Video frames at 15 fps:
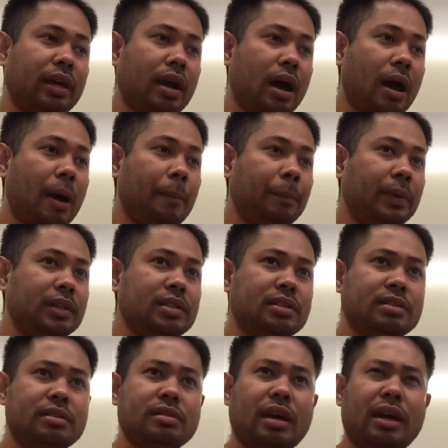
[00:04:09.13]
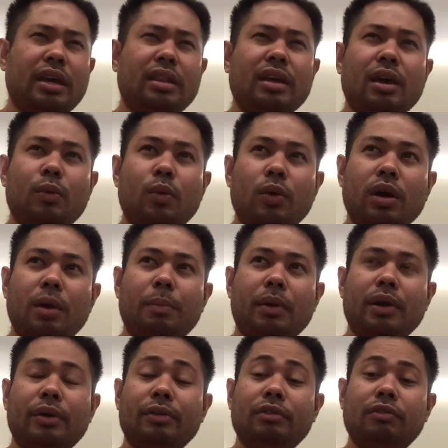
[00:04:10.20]
I think I woke up
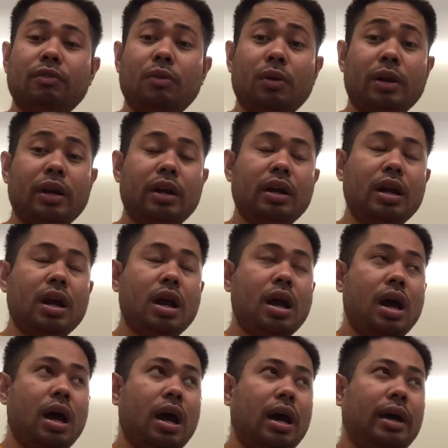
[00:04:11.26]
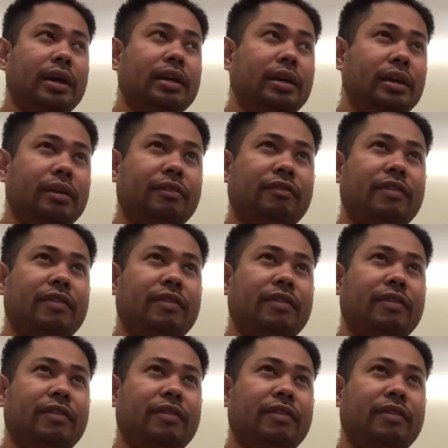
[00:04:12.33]
around 4. I